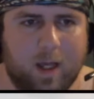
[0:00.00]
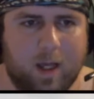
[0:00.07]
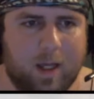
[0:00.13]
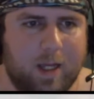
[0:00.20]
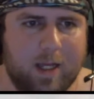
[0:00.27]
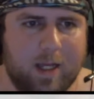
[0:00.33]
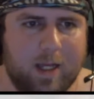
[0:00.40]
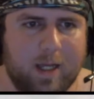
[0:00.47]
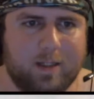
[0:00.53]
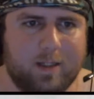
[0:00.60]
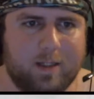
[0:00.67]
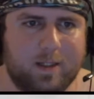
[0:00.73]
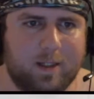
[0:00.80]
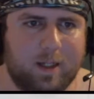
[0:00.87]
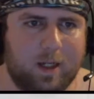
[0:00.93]

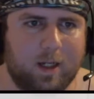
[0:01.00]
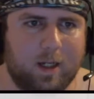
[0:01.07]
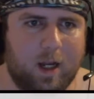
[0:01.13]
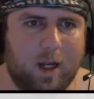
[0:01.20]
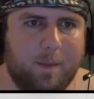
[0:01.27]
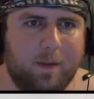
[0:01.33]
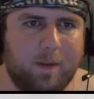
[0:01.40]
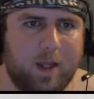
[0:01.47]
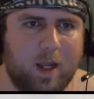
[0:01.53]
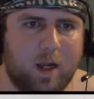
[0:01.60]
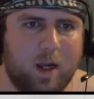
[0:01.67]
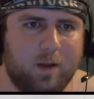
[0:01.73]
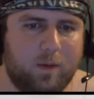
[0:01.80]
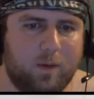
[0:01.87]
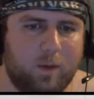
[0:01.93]
It's kind of up in the
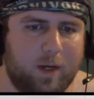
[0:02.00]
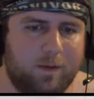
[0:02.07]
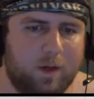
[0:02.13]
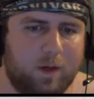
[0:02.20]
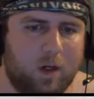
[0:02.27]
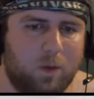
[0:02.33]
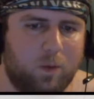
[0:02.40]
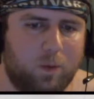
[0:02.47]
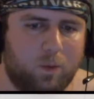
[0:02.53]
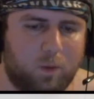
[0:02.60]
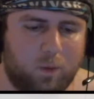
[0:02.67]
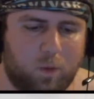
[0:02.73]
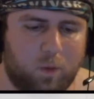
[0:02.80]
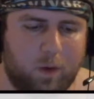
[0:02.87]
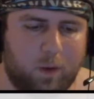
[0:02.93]
air, that we never know
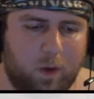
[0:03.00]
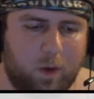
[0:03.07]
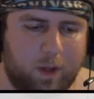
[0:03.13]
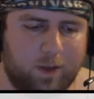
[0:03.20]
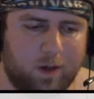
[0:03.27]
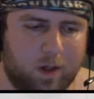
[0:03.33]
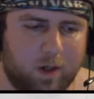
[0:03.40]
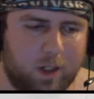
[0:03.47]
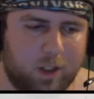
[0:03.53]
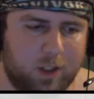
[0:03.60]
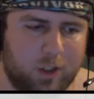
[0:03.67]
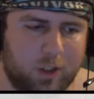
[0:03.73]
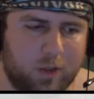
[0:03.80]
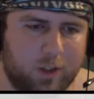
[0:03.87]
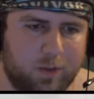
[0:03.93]
what they're going to
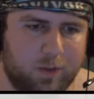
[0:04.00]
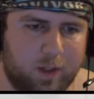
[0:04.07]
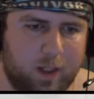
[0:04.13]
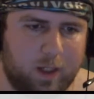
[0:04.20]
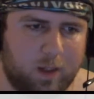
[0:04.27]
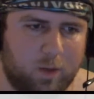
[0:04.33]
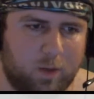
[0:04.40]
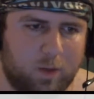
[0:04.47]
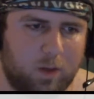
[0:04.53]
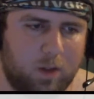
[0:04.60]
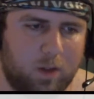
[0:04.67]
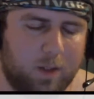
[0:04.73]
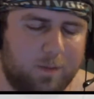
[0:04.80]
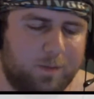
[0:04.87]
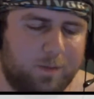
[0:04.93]
show us really at the
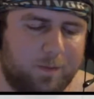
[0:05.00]
reunion.